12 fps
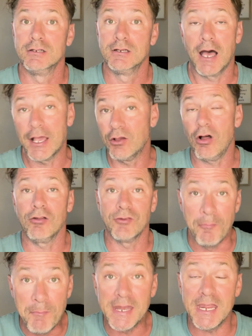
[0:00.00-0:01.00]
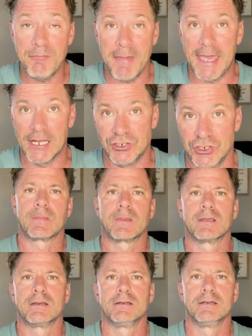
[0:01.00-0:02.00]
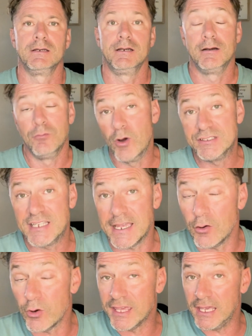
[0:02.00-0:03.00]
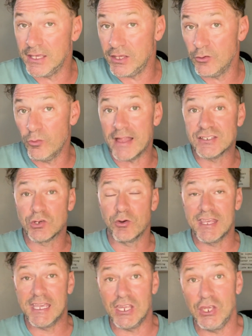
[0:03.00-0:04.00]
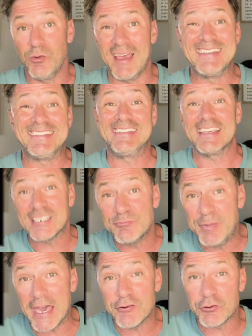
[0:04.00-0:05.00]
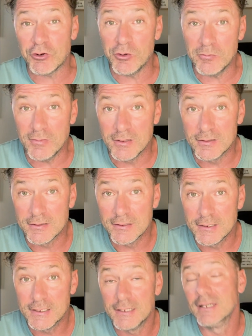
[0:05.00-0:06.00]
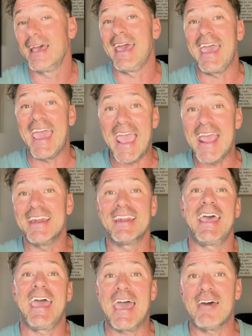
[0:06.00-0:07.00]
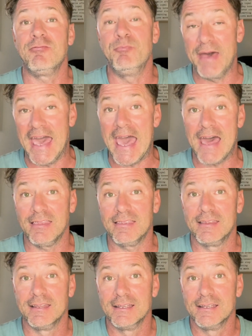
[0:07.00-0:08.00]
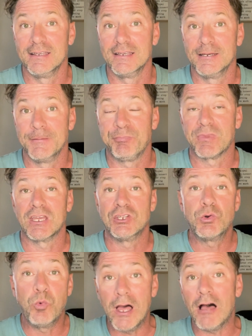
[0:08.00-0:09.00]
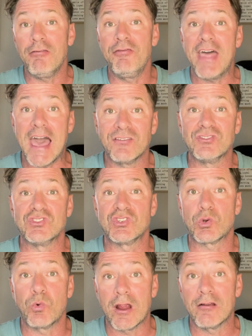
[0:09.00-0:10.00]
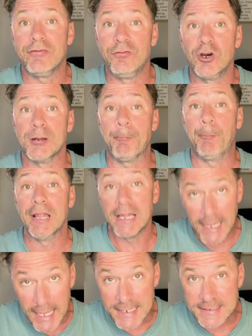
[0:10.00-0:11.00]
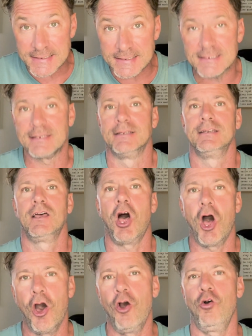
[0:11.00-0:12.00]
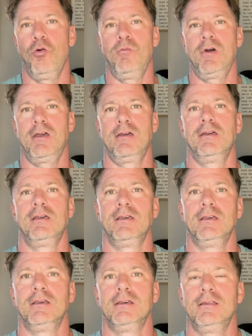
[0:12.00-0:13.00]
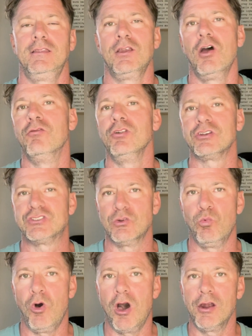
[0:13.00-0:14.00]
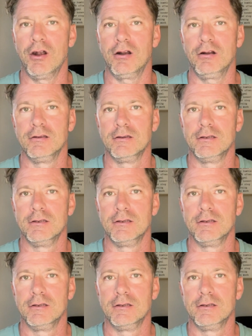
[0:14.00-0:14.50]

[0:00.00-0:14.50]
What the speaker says: I call it a mini mansion. What's that going to get you? Well, that's going to get you a 6-bedroom, 8.5 bath, 12,000 square foot plus home that overlooks the water.